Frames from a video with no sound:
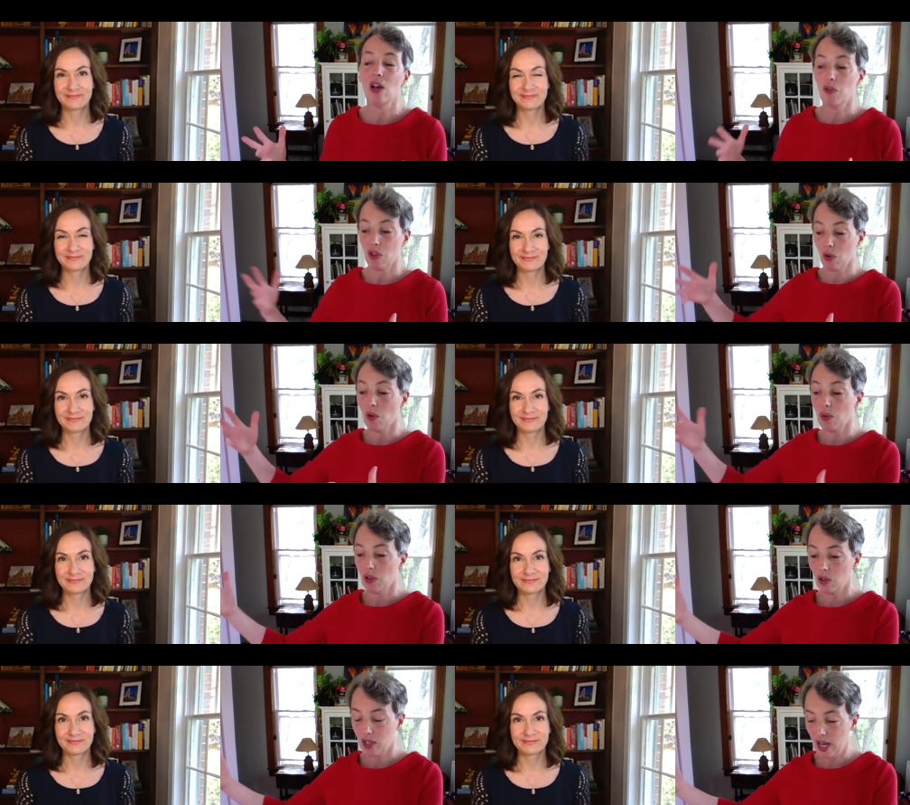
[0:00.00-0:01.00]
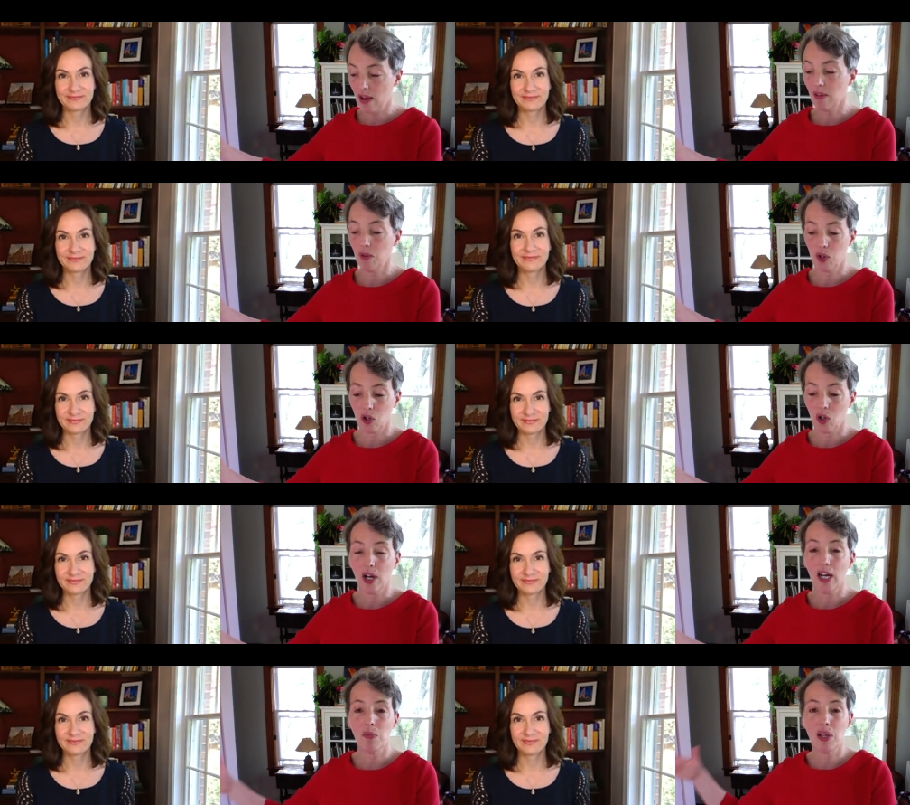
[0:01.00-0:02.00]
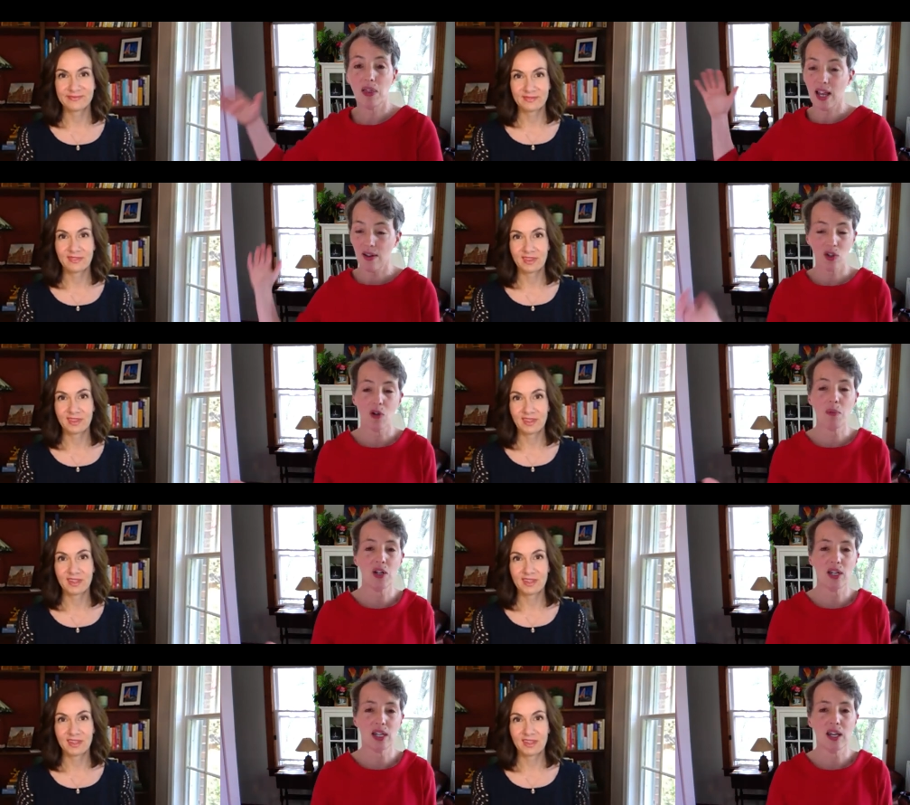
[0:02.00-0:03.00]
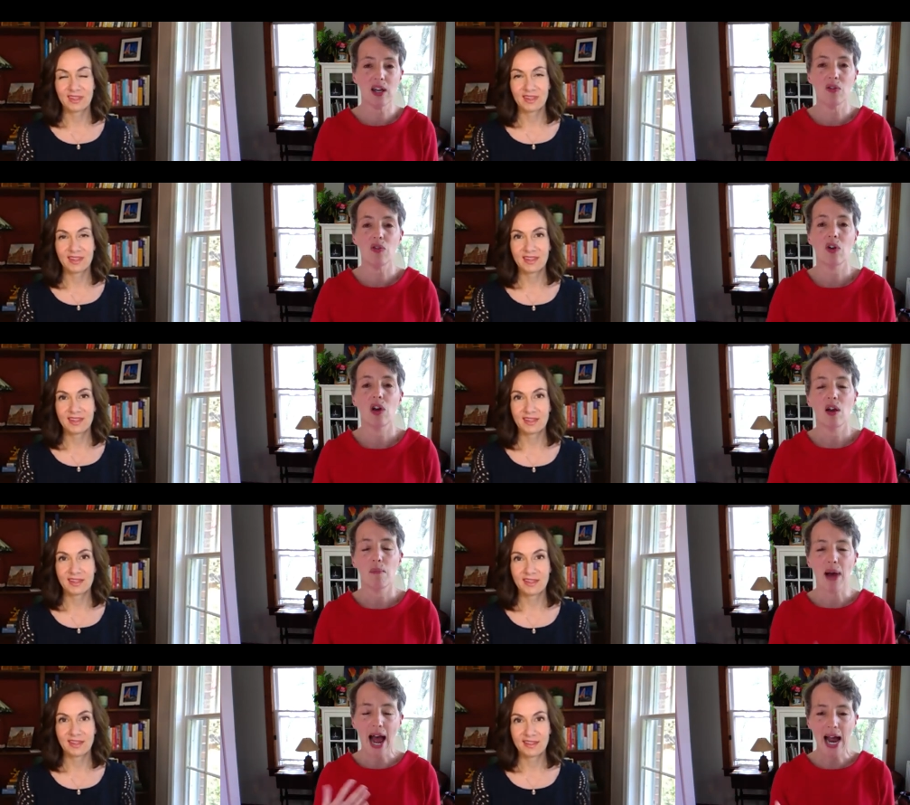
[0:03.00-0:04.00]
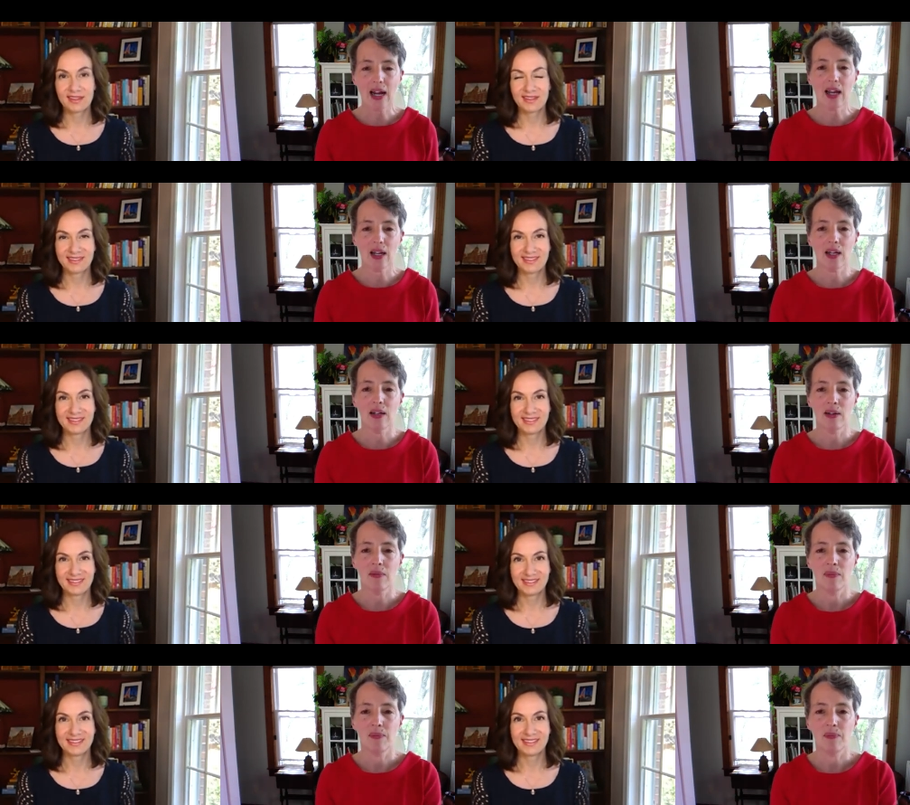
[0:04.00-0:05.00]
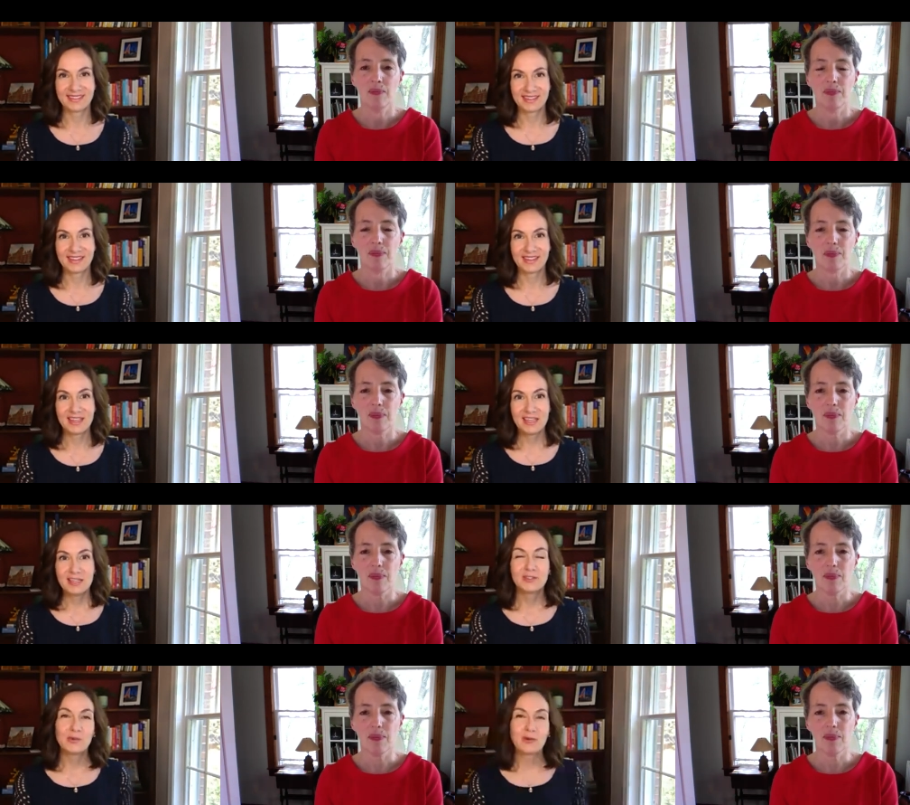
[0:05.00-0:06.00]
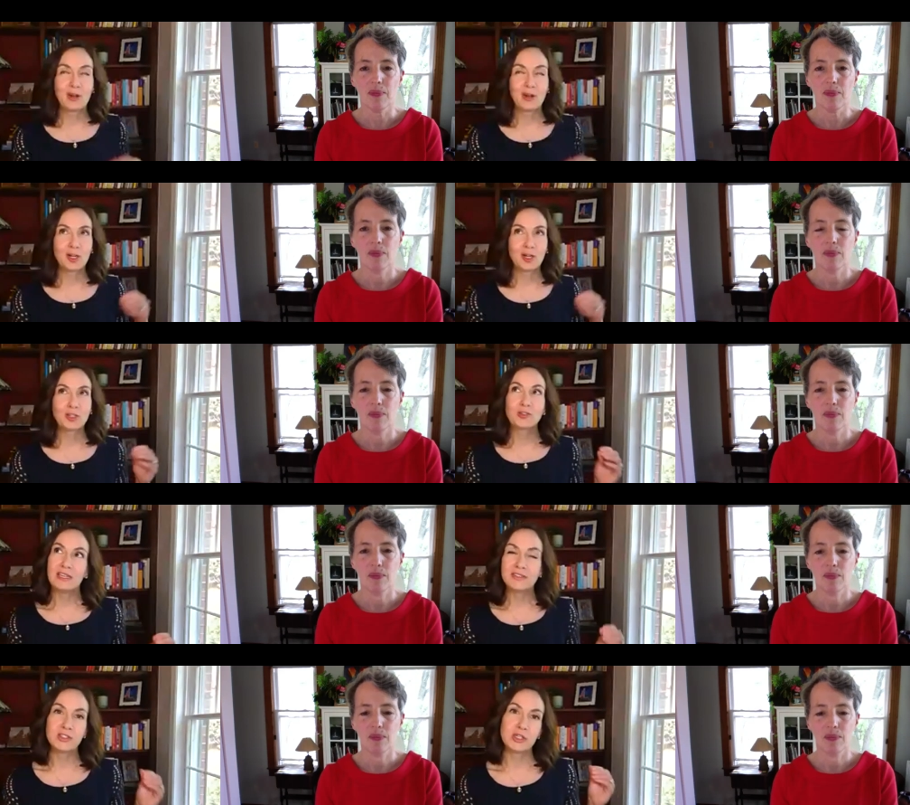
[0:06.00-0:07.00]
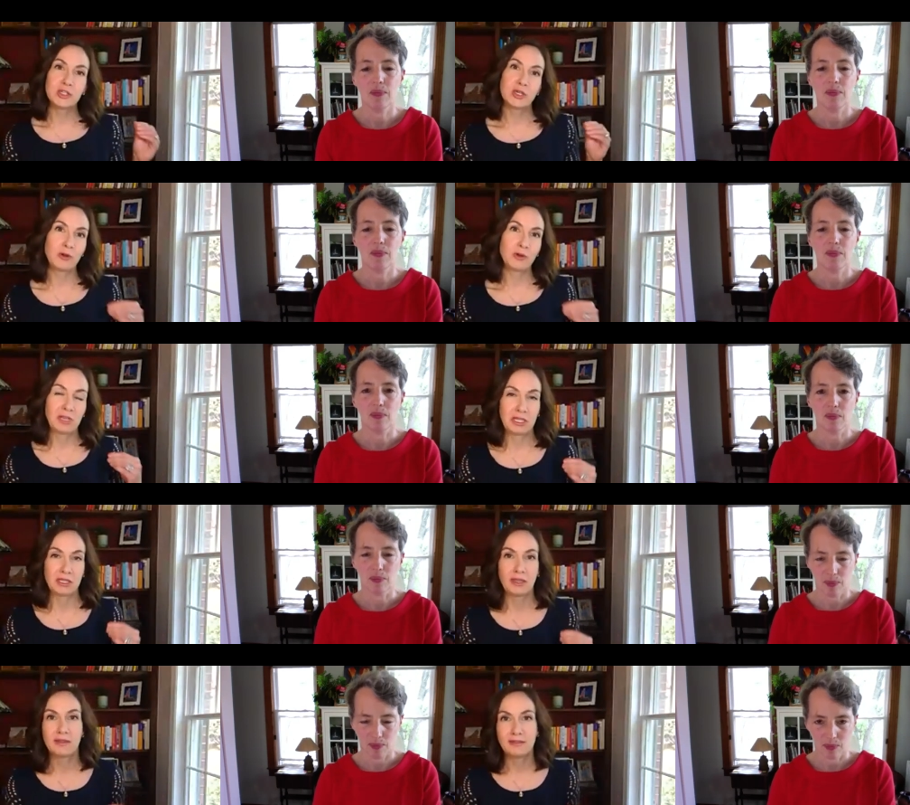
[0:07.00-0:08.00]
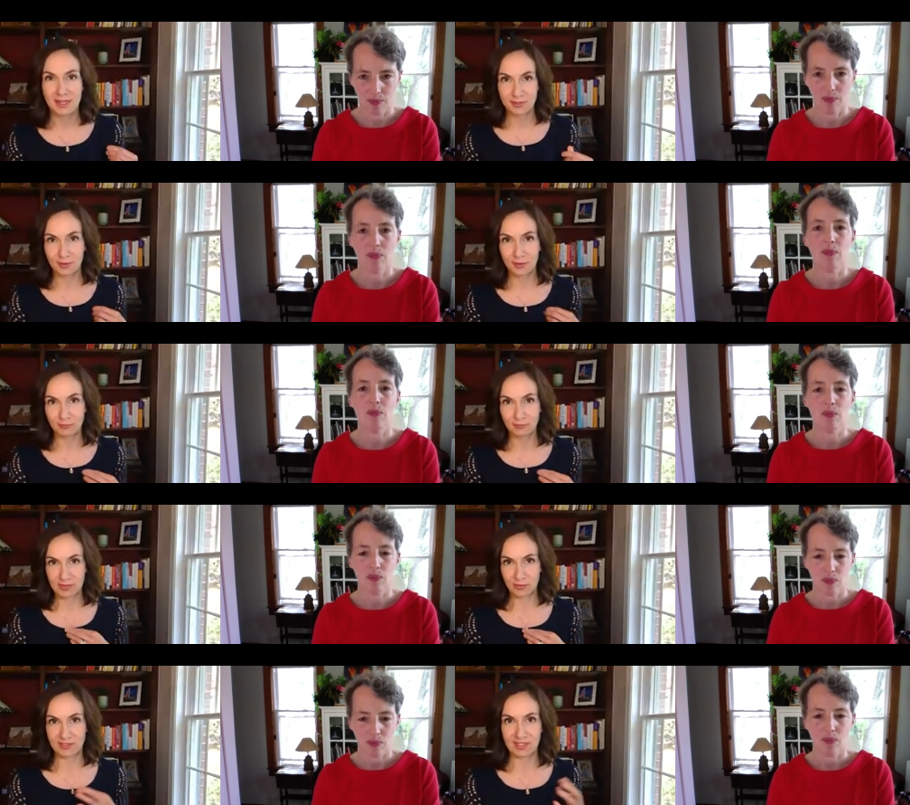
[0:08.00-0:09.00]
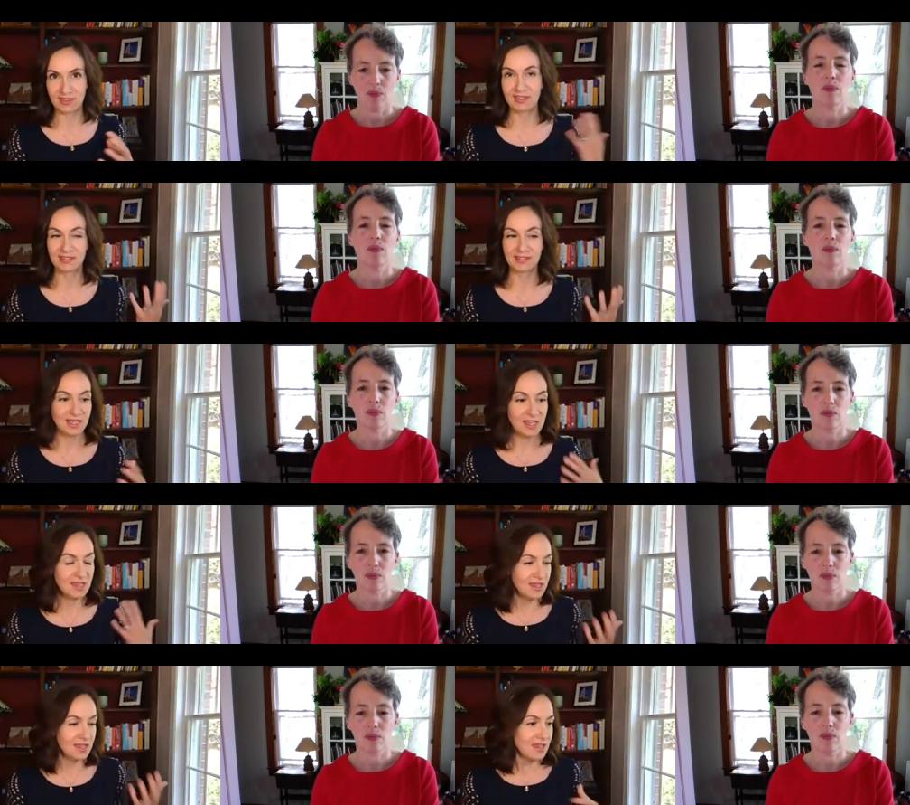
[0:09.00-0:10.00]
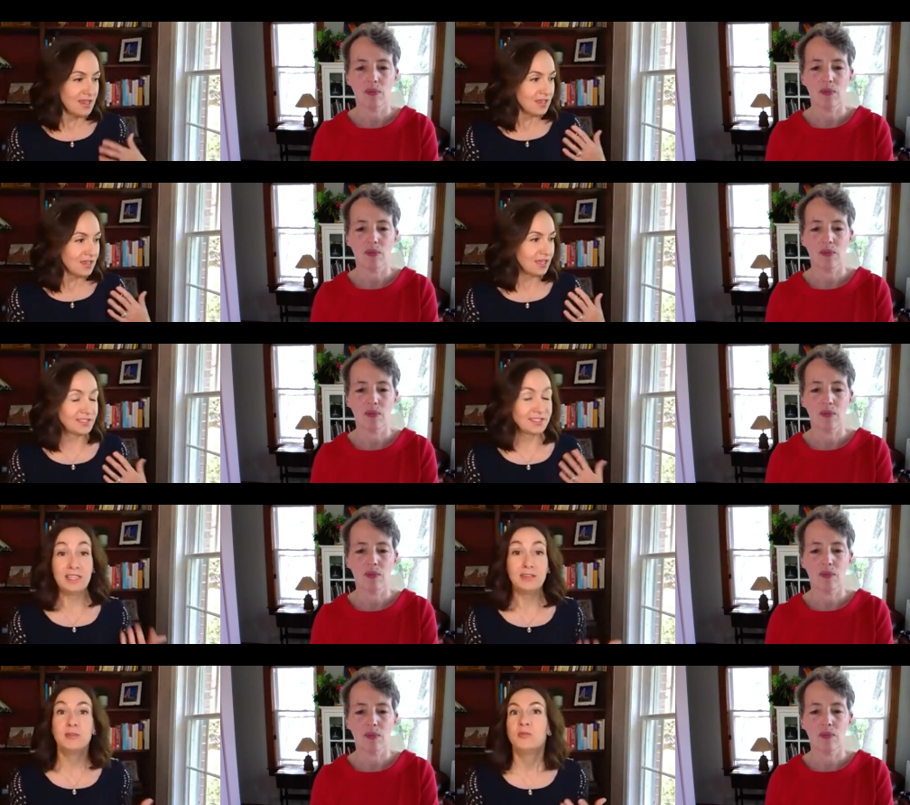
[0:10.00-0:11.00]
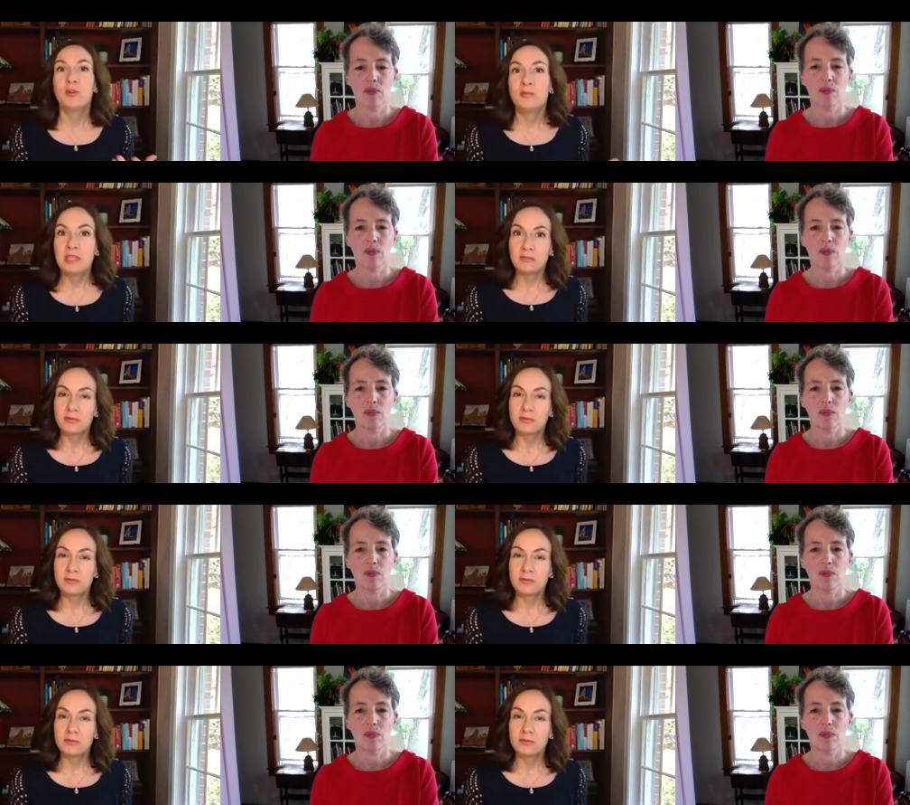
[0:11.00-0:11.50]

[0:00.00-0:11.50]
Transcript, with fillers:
Speaker 1: for their own selves, which is great, but they have so much to give back.
Speaker 2: So our greatest growing natural resource, I think, is is even more meaningful